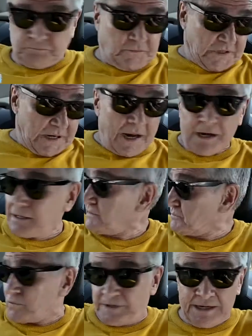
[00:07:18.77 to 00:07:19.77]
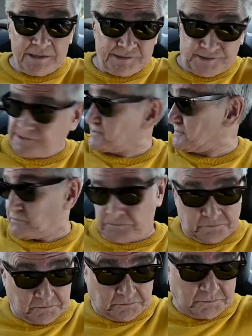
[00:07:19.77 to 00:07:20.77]
yeah, what else?
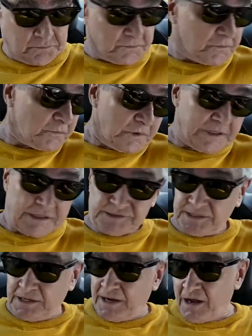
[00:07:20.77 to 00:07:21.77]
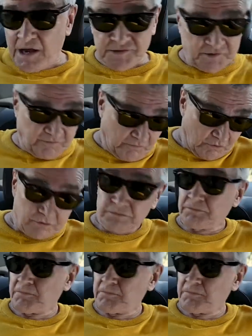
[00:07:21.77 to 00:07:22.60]
What else can I ask for?